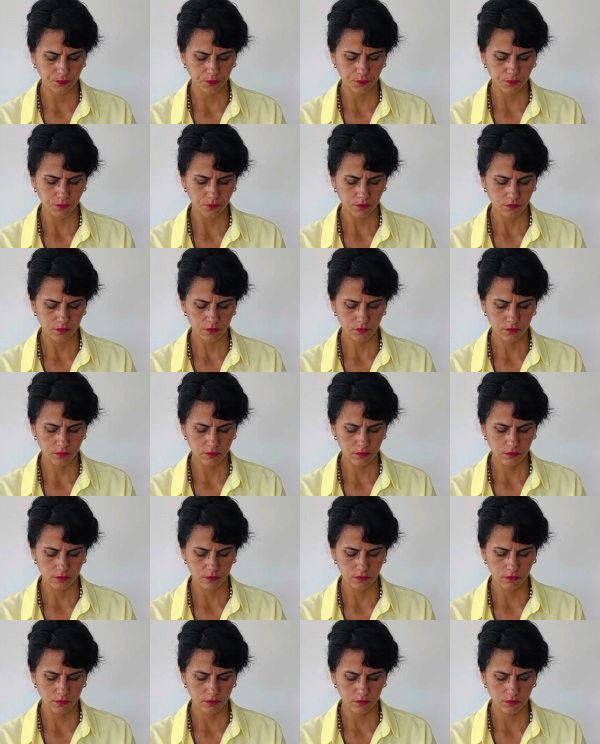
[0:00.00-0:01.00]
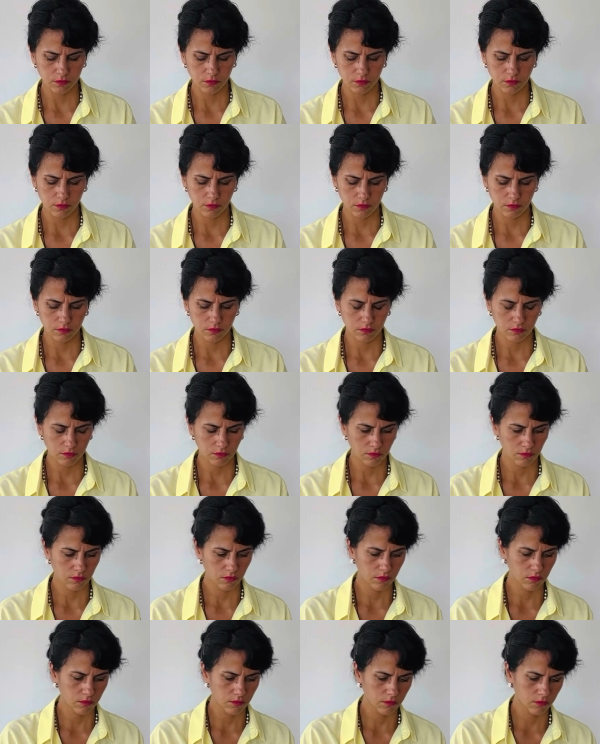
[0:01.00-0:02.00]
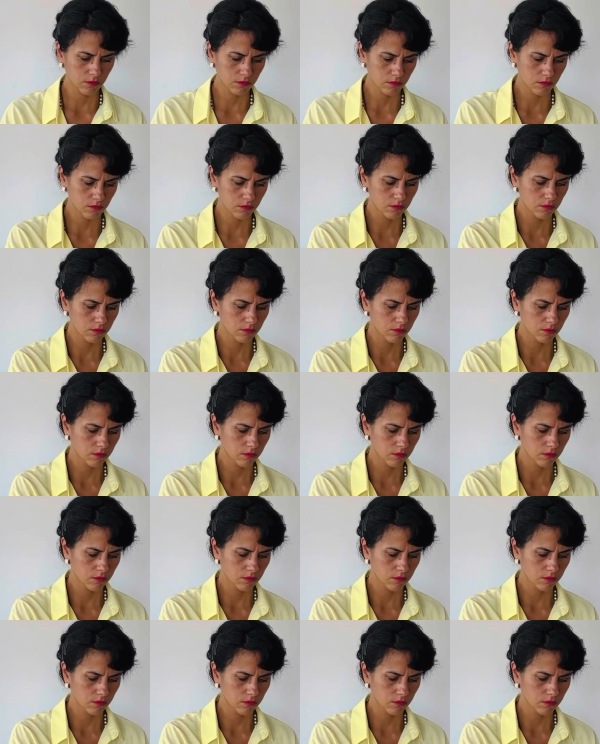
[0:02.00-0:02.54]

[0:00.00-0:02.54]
No one is speaking in this clip.